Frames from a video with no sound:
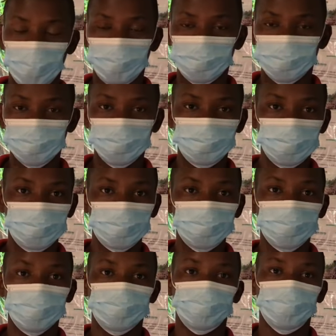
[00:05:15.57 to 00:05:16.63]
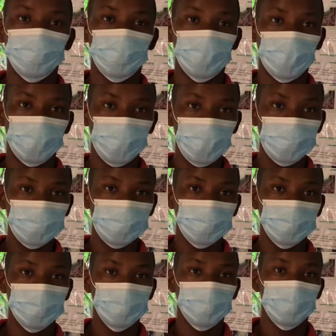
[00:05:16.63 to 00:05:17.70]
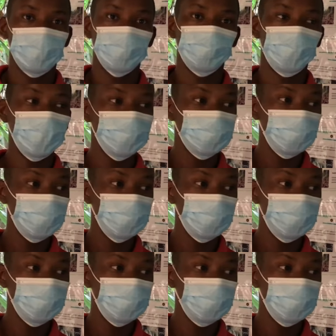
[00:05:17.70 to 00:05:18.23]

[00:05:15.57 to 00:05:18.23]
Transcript: appreciate people that share our work. And while